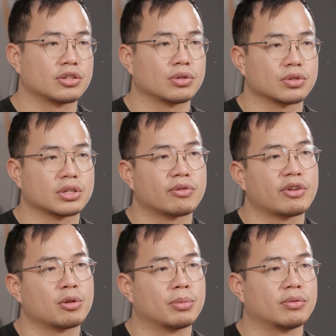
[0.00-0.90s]
is also
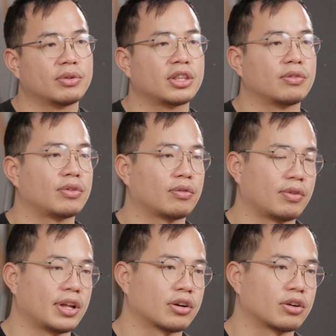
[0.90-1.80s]
available with different
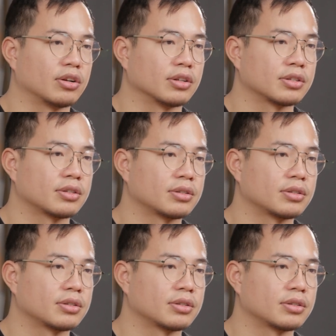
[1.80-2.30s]
flare colors.